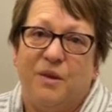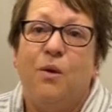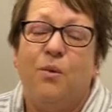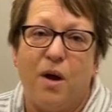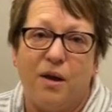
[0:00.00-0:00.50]

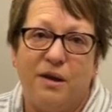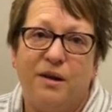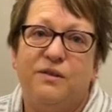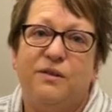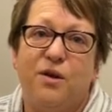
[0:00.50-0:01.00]
Walking
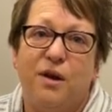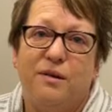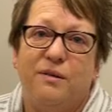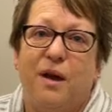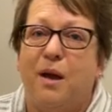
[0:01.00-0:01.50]
is good.
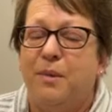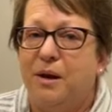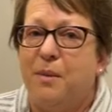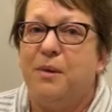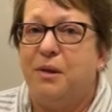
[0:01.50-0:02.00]
I mean,
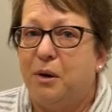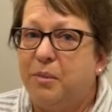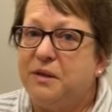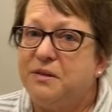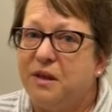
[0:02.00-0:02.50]
I'm a little
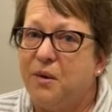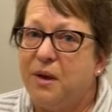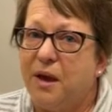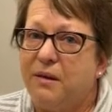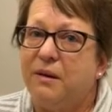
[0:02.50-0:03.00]
bit slow
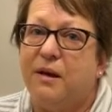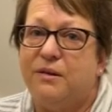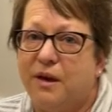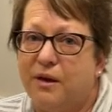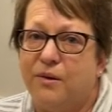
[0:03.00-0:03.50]
yet. I
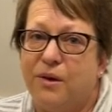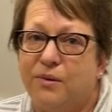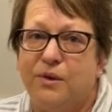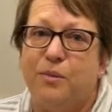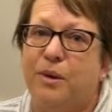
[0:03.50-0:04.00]
tire out a
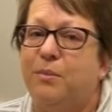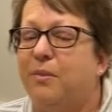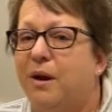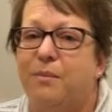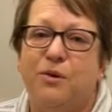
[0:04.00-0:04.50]
little bit,
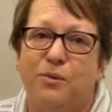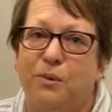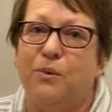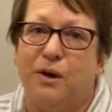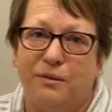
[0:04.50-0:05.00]
but I'm
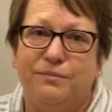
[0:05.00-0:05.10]
doing well.